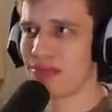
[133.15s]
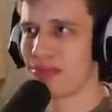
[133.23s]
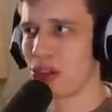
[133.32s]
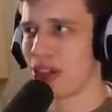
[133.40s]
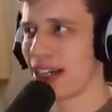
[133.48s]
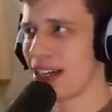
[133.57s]

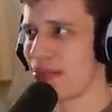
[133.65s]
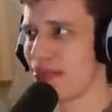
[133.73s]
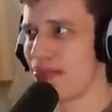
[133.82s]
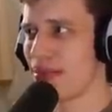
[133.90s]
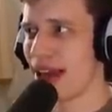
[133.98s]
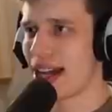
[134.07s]
Should I get a
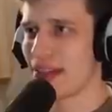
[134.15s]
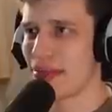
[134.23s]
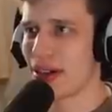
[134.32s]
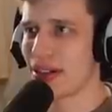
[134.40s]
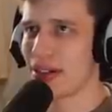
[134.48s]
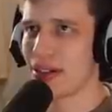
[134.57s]
blind
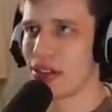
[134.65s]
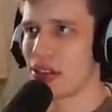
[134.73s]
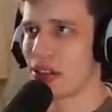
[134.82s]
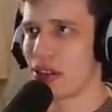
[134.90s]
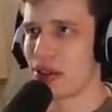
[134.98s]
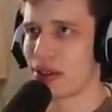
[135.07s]
bunker or
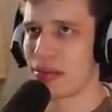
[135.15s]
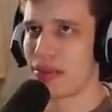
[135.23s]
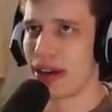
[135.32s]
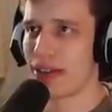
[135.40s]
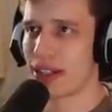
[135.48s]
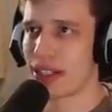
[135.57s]
just a third
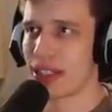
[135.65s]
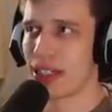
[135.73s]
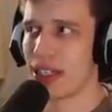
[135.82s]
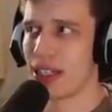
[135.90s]
barracks?